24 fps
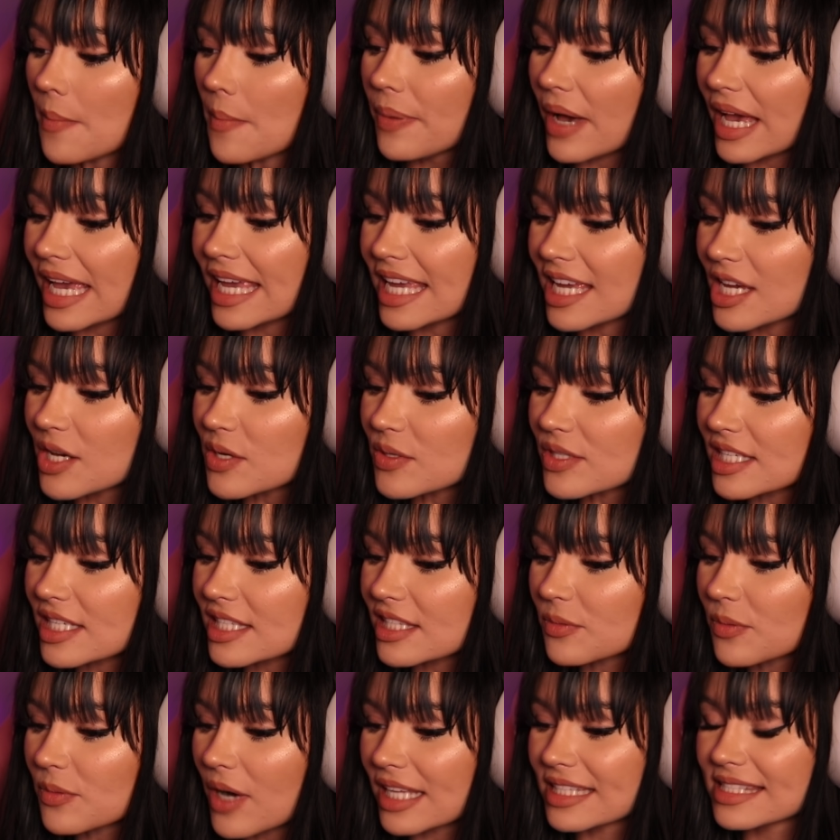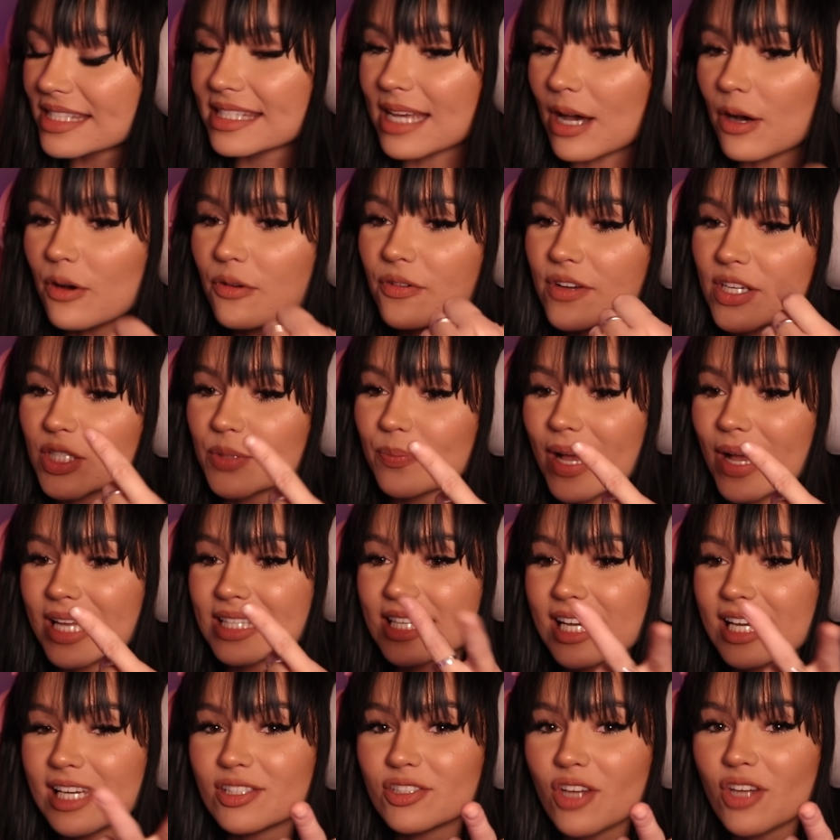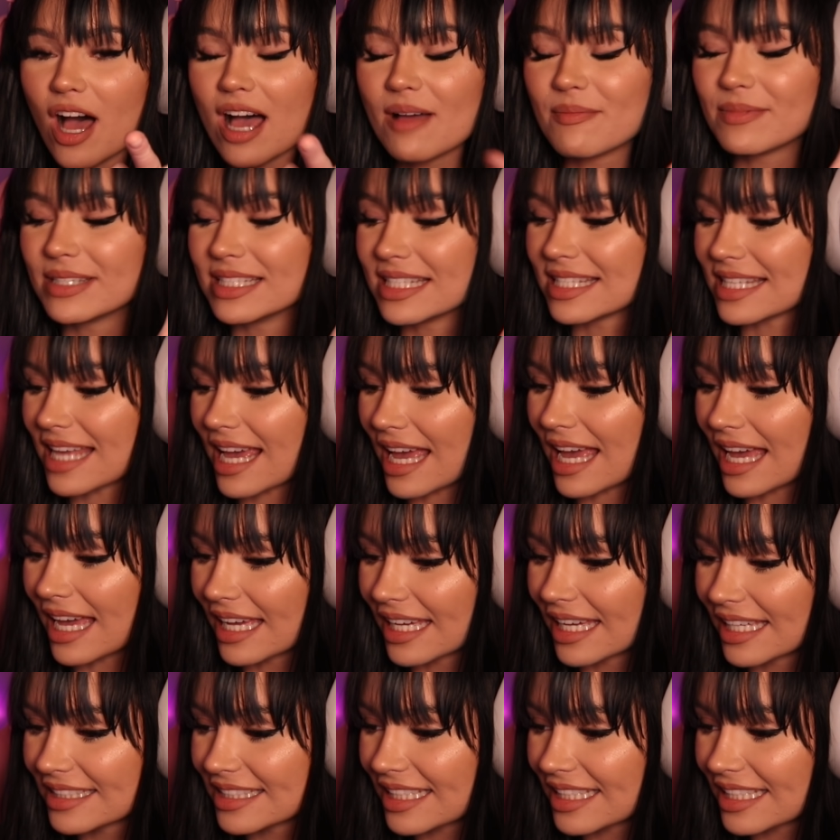But he uses the word selfish better and diamonds there.